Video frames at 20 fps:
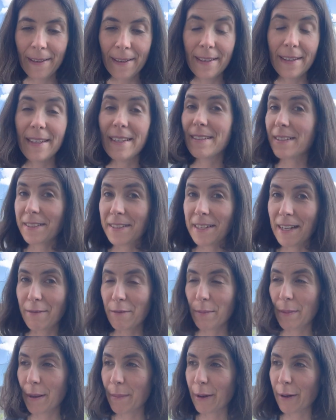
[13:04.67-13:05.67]
He doesn't have a
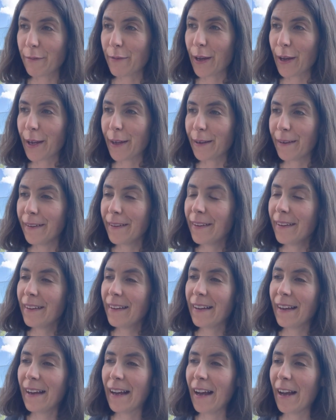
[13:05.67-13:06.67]
mobile phone.
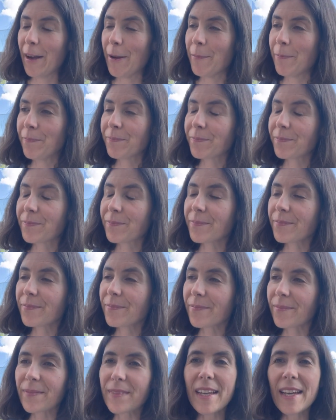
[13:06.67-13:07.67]
And
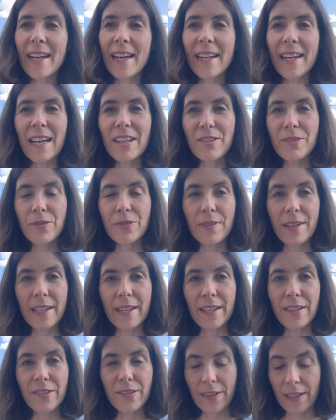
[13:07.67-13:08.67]
actually, it was
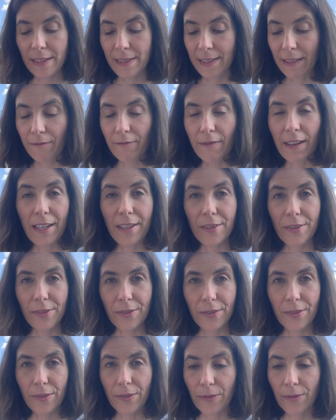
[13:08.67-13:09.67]
really interesting.
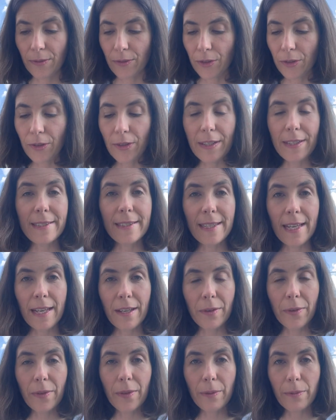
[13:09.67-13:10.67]
Rachel Joyce
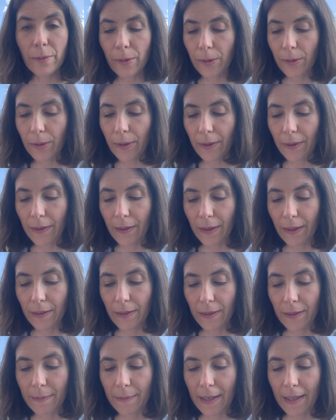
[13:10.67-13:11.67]
said on the walk
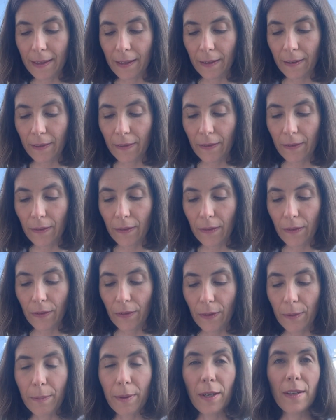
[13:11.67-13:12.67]
to me that
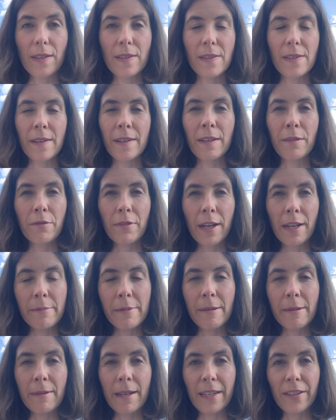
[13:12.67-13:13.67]
the book has done
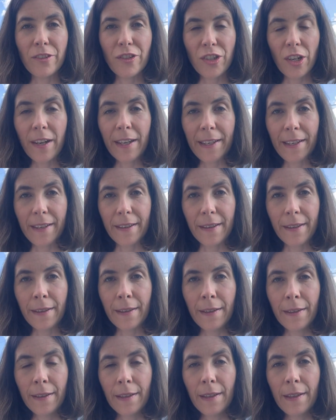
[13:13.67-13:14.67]
incredibly well in China.
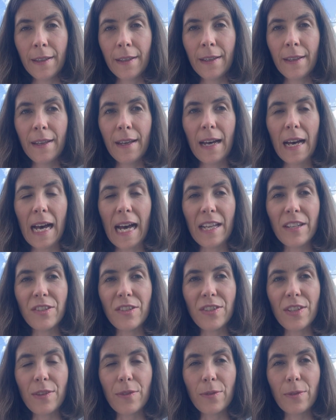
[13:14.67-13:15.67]
And
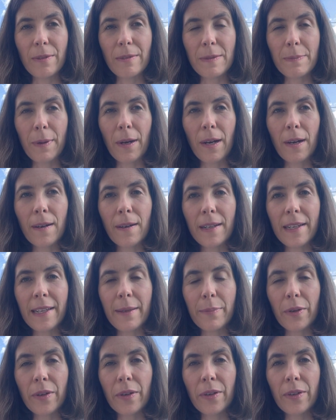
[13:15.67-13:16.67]
she thought it was partly
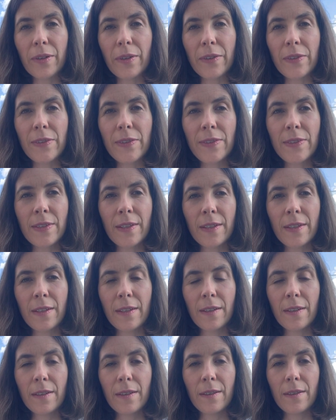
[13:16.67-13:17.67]
because
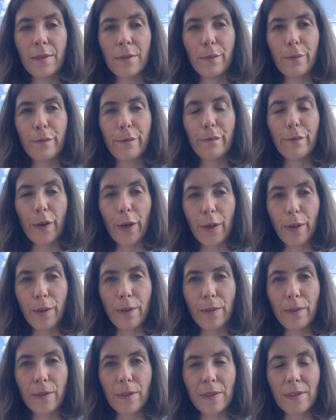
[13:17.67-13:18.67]

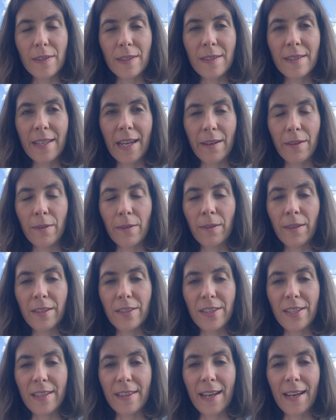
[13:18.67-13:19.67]
phones and
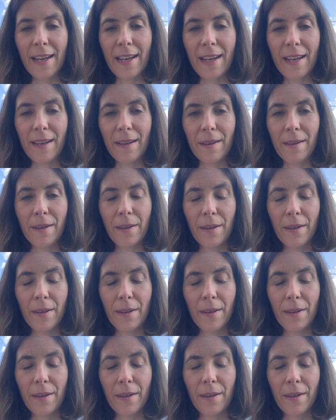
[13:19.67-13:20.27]
technology there,